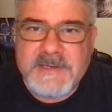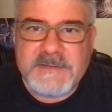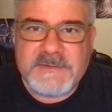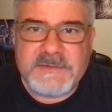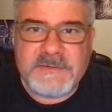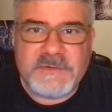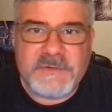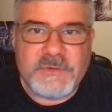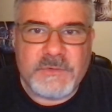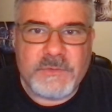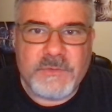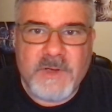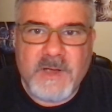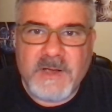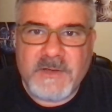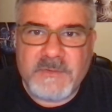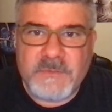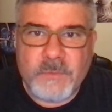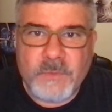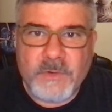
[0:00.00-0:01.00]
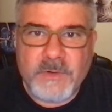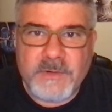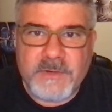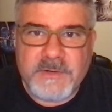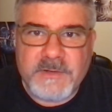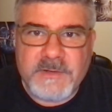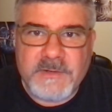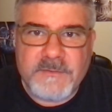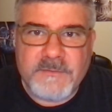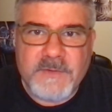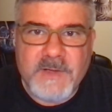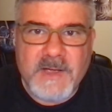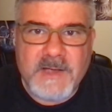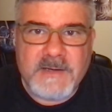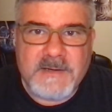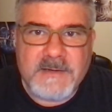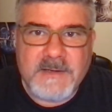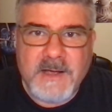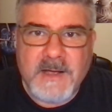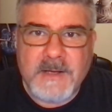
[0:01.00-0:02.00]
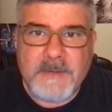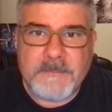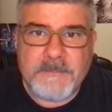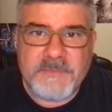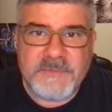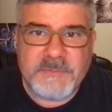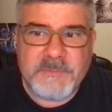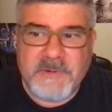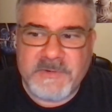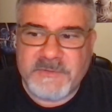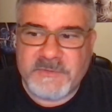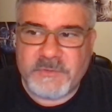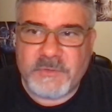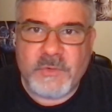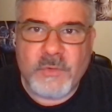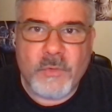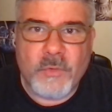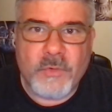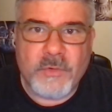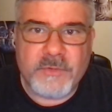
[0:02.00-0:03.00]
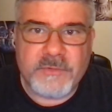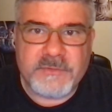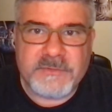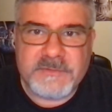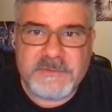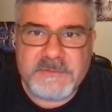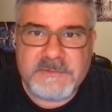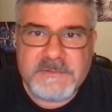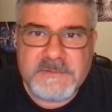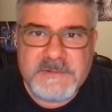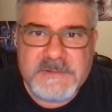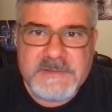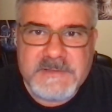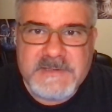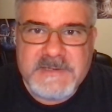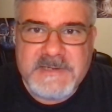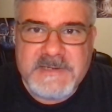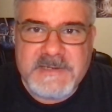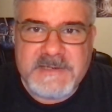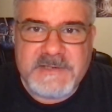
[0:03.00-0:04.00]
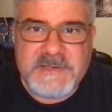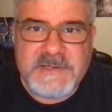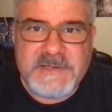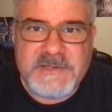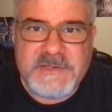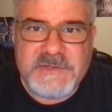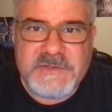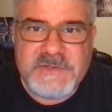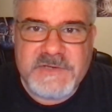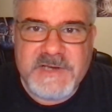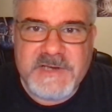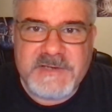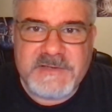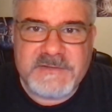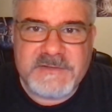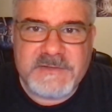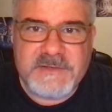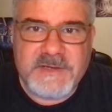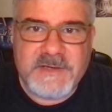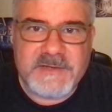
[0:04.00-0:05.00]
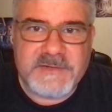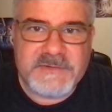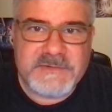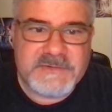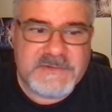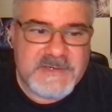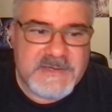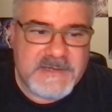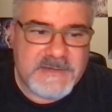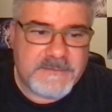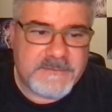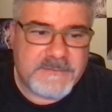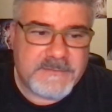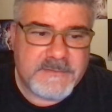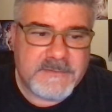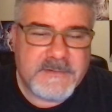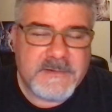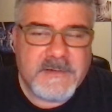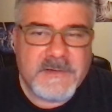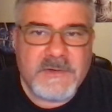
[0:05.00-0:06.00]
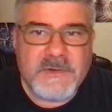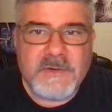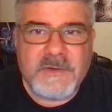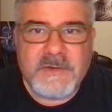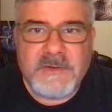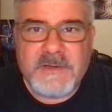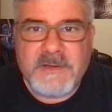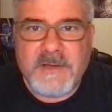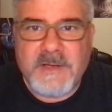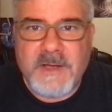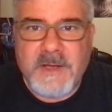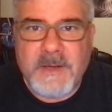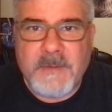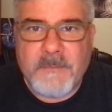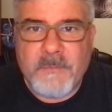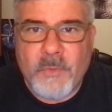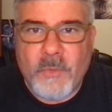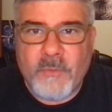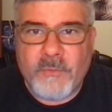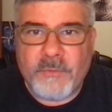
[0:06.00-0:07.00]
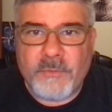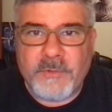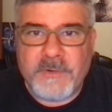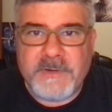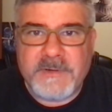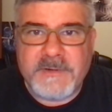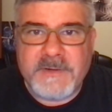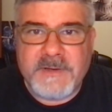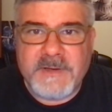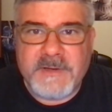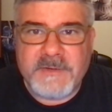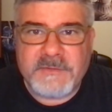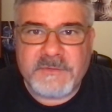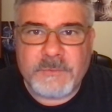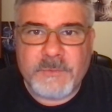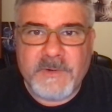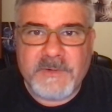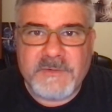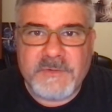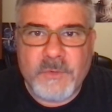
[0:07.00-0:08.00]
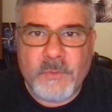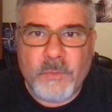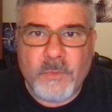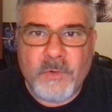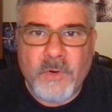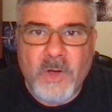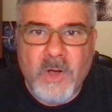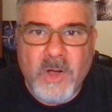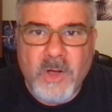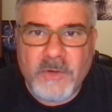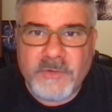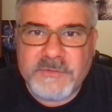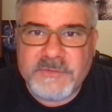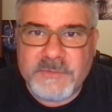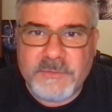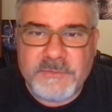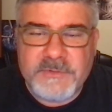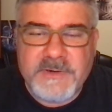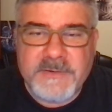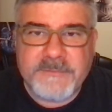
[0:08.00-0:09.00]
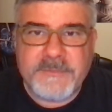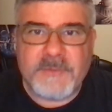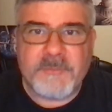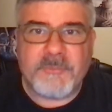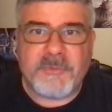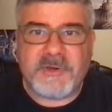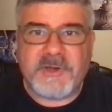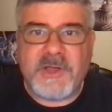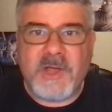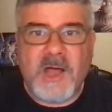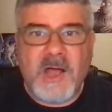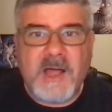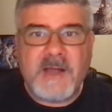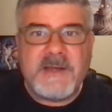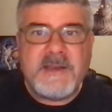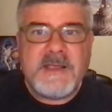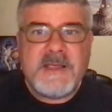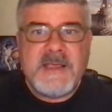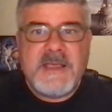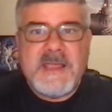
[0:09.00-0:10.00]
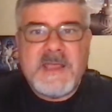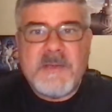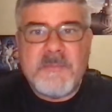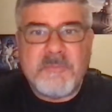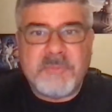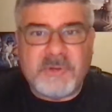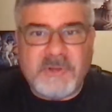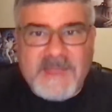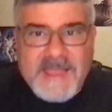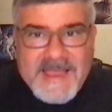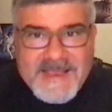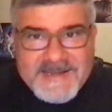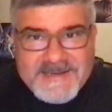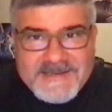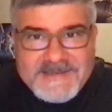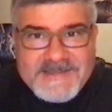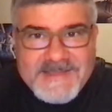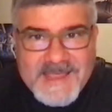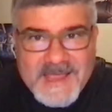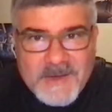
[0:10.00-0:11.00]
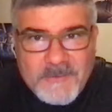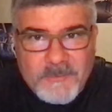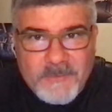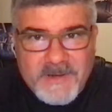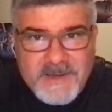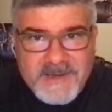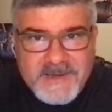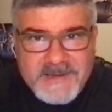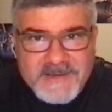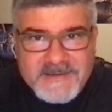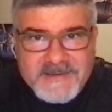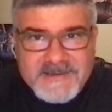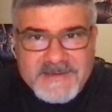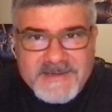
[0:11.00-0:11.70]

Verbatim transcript: to do God's work. You've got um, Spencer Coors in in Chase. You got Steve um, over in uh, Sorrento. We're all so different, but God planned it that way.